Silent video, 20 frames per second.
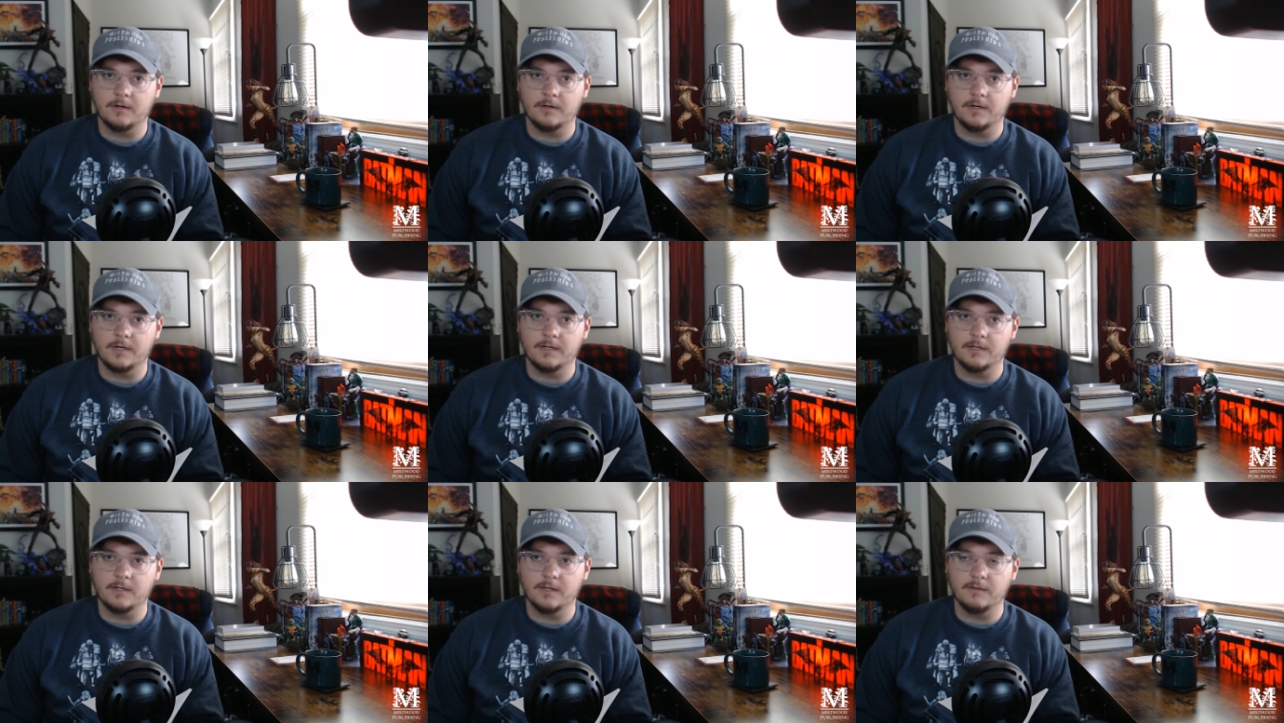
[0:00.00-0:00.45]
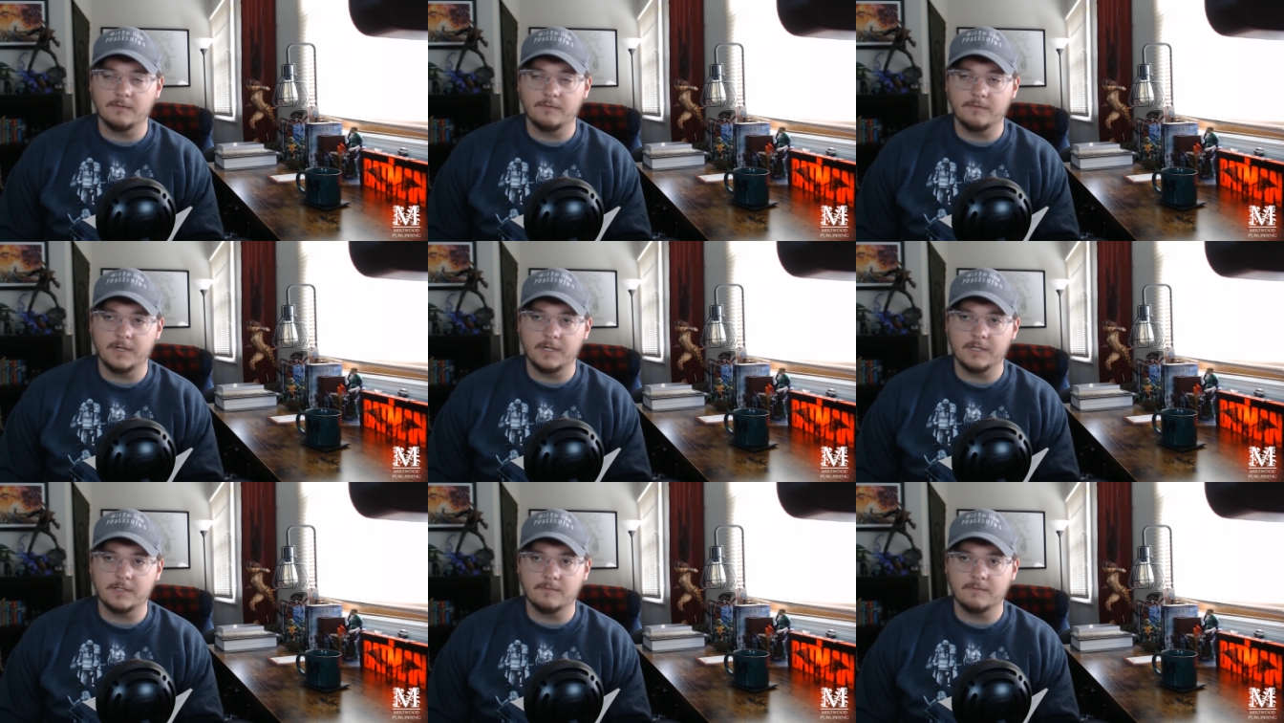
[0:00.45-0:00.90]
into the
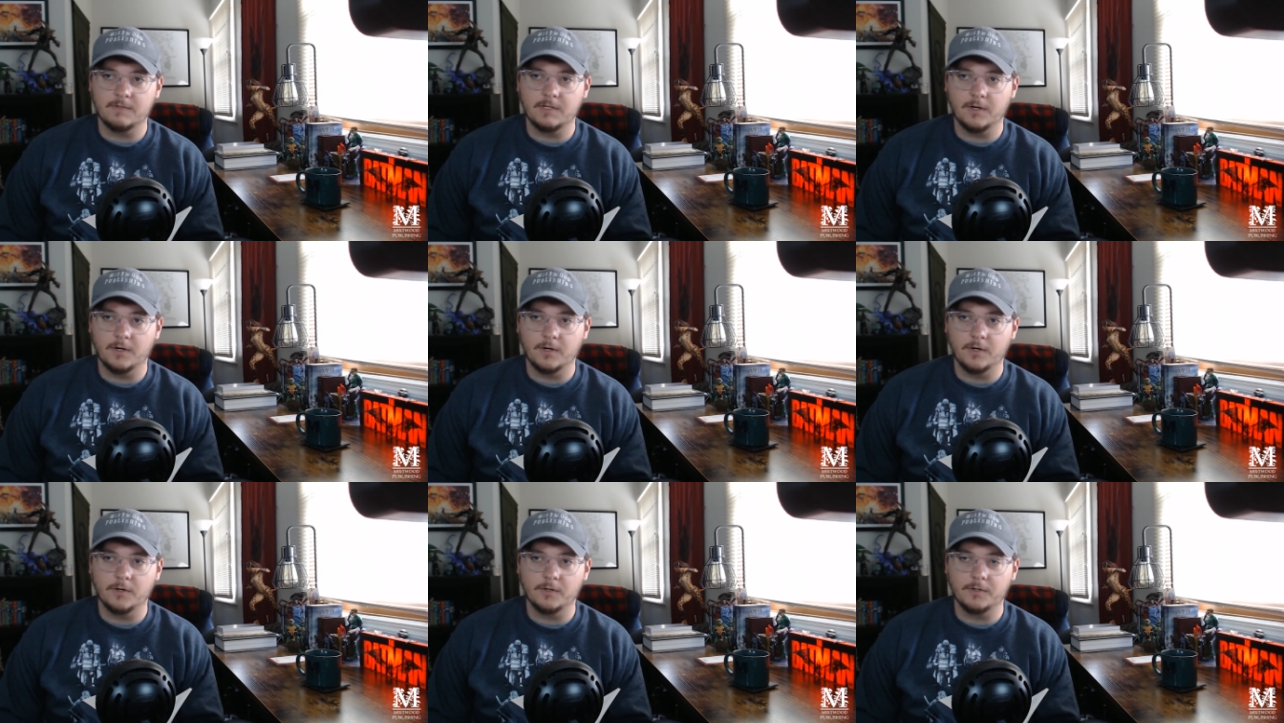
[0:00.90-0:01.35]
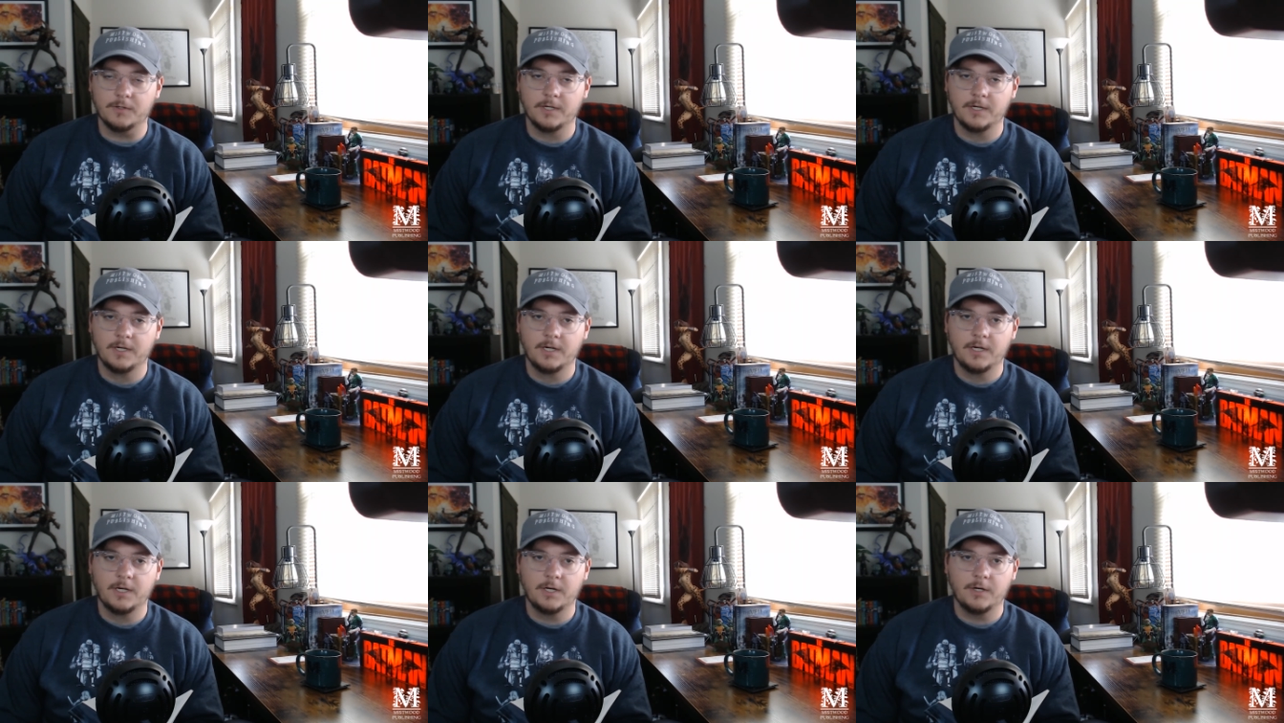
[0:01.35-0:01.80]
face of the Earth,
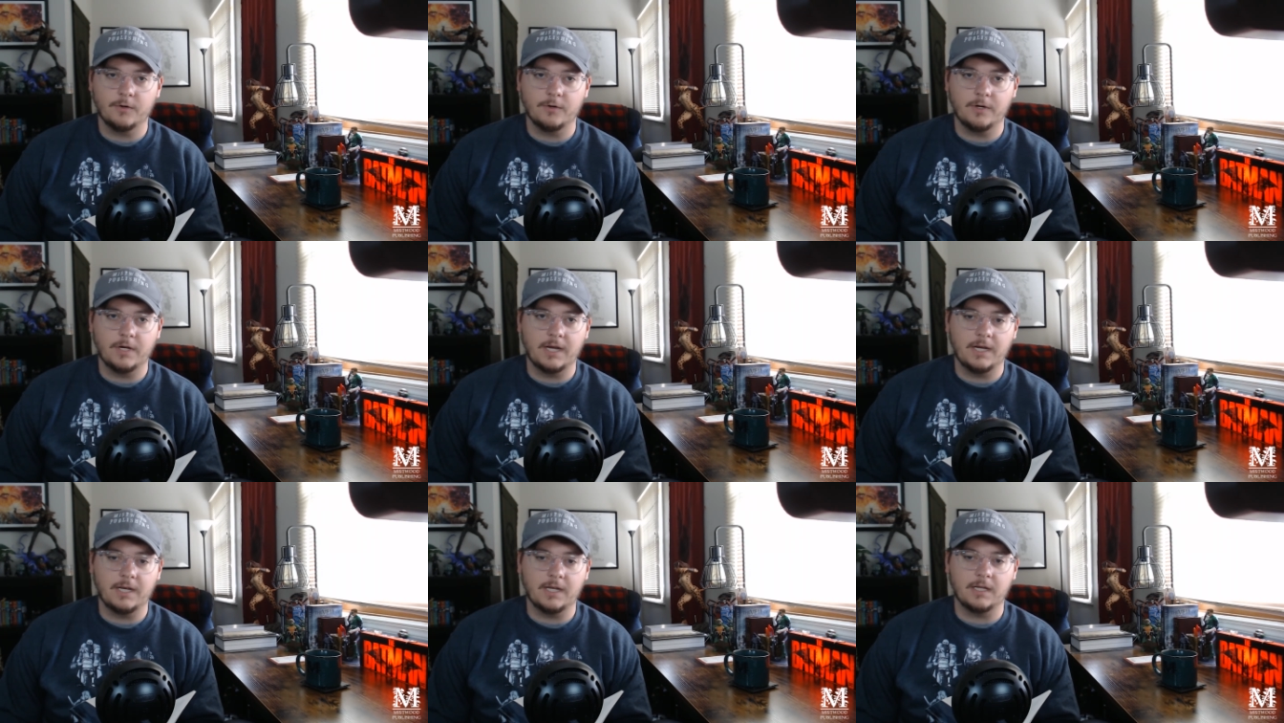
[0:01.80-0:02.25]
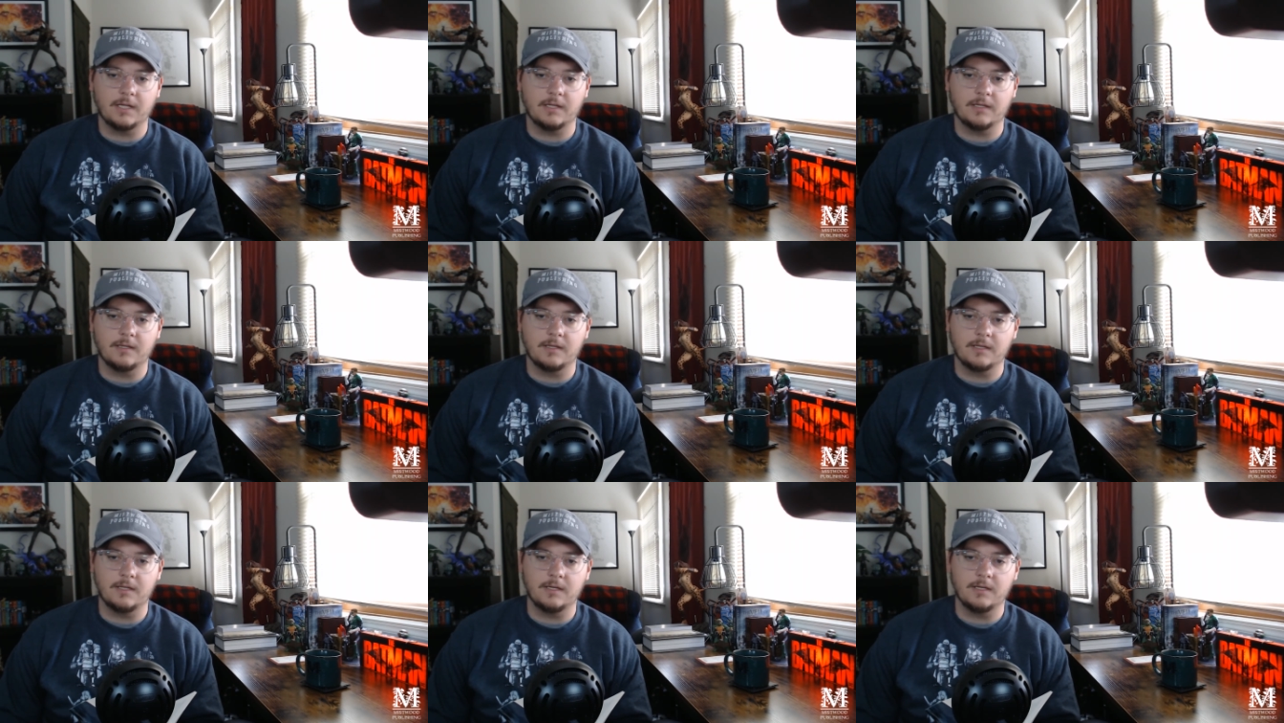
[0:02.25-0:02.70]

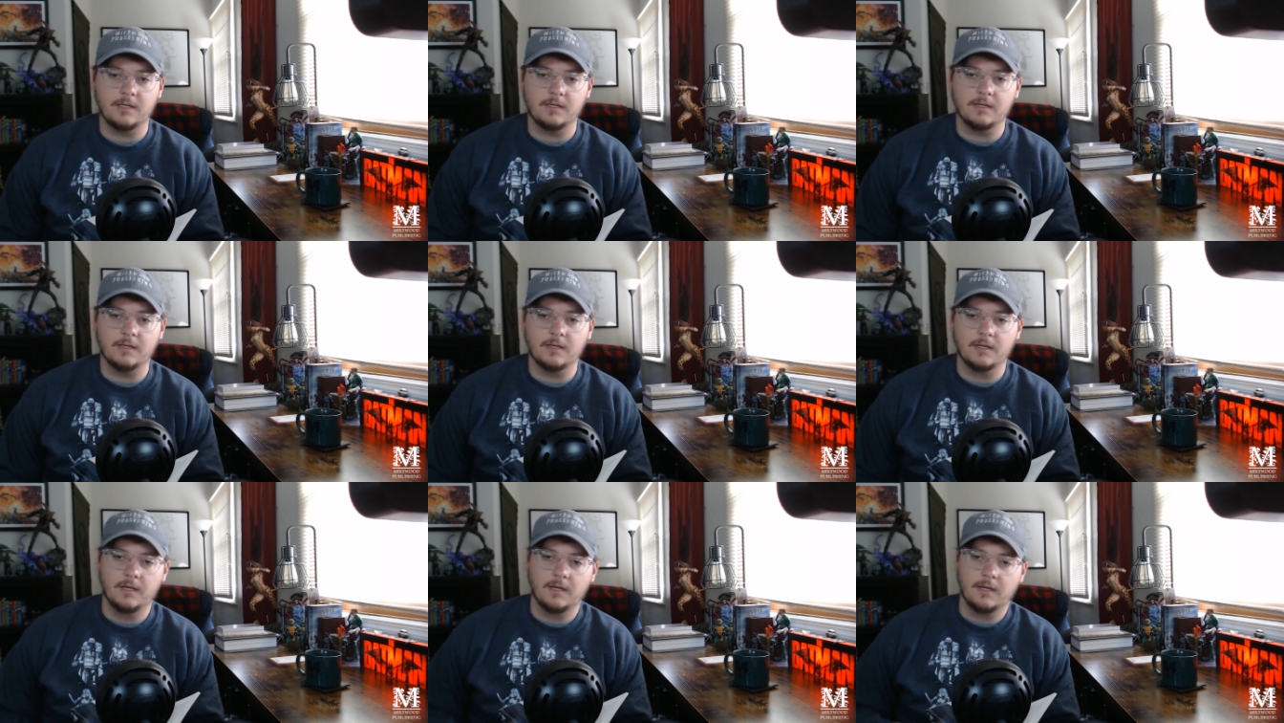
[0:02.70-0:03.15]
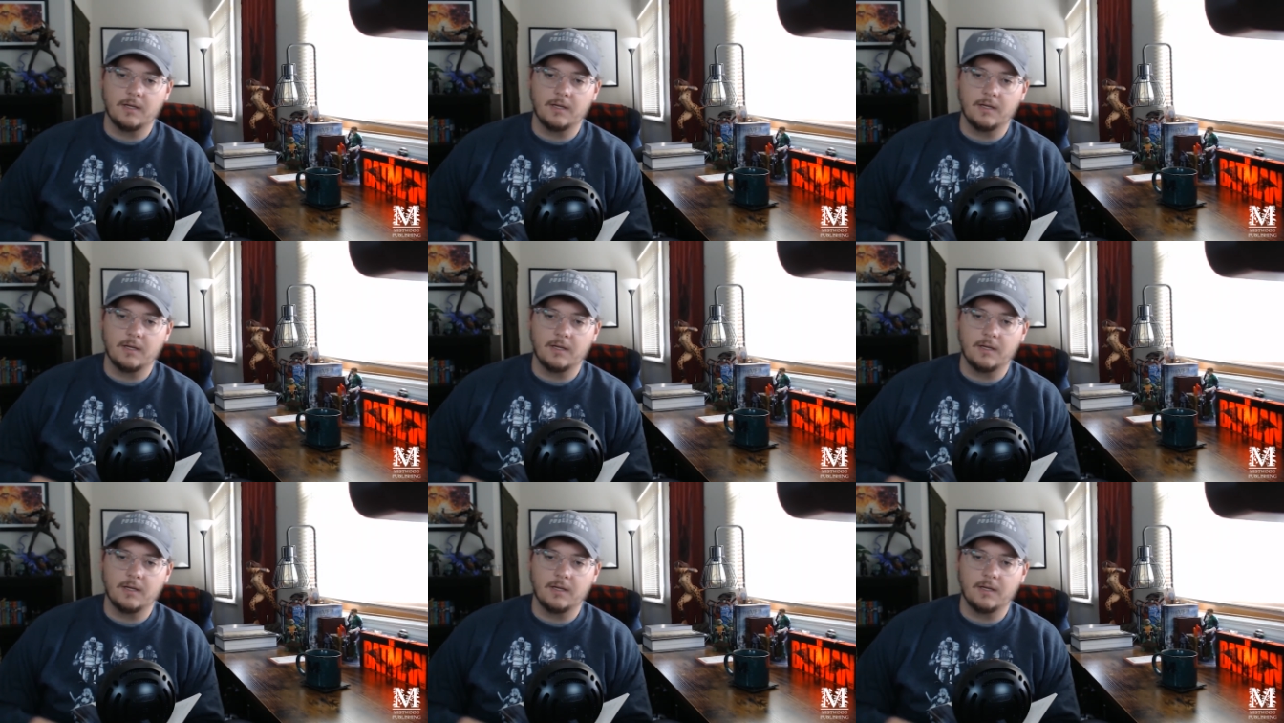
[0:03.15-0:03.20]
creating the